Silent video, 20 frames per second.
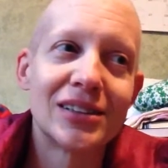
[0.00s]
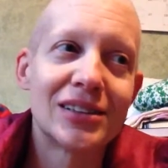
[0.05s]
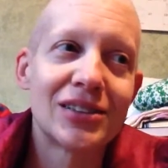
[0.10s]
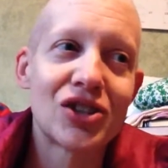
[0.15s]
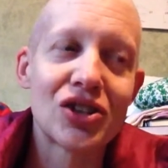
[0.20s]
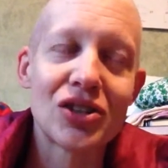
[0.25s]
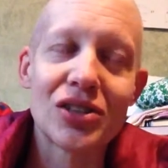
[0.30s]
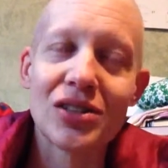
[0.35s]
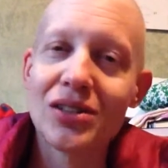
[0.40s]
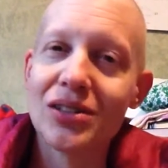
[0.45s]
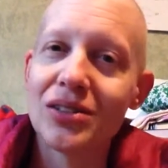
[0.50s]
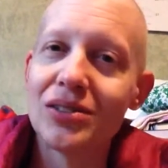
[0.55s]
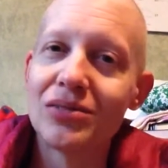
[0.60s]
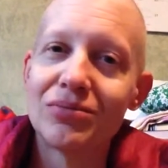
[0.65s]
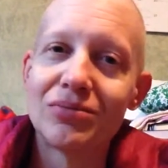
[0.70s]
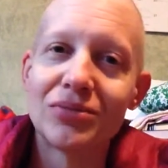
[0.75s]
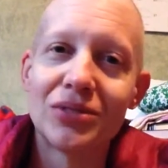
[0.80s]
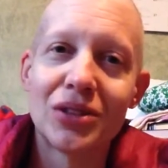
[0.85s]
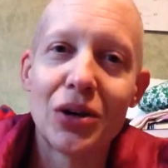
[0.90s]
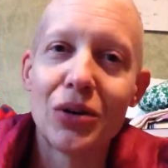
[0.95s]
just
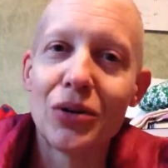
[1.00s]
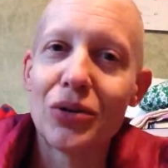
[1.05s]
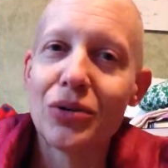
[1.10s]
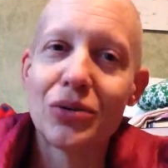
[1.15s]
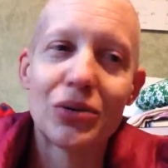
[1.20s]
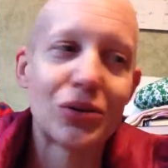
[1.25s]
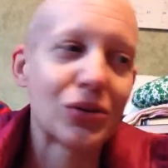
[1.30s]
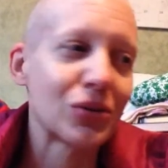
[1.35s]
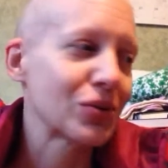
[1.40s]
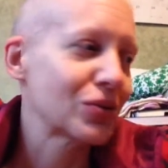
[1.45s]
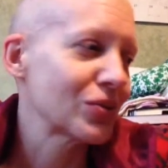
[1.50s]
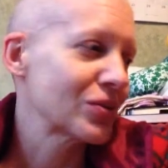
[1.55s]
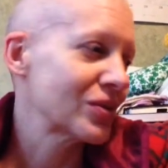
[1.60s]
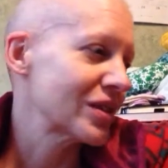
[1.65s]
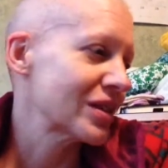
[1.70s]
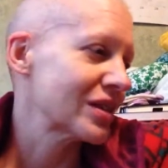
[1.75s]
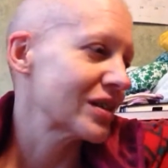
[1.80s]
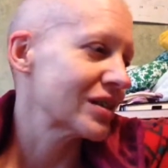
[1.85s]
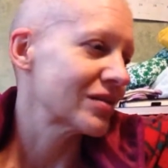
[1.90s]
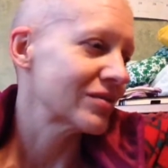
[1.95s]
go through
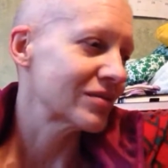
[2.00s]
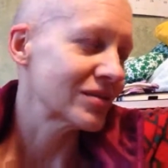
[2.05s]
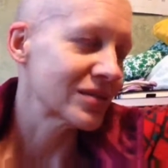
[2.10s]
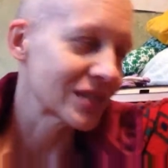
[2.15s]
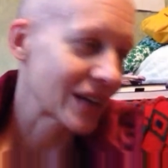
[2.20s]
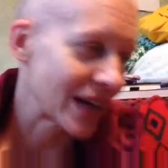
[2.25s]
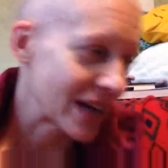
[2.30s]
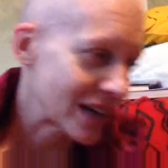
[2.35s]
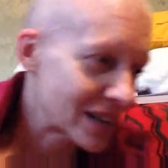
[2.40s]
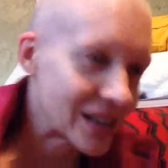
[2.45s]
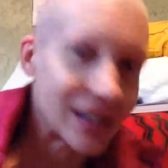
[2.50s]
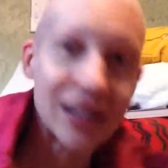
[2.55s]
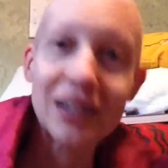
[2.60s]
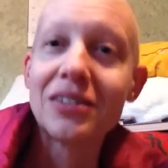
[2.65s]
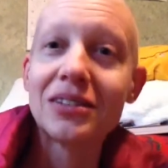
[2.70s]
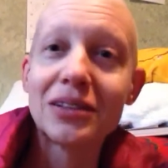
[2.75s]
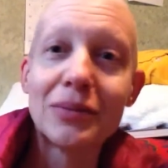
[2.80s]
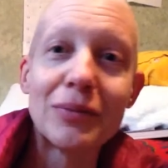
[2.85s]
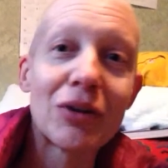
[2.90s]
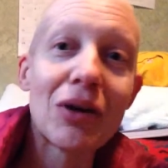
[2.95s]
the, like, here,
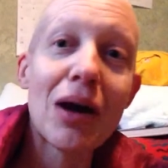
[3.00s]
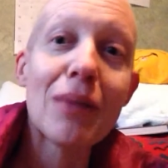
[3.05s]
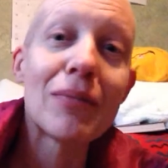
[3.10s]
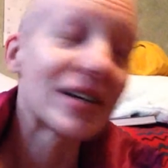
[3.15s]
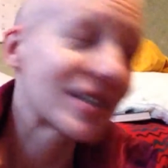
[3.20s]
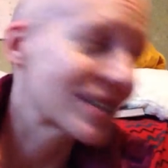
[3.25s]
let me grab my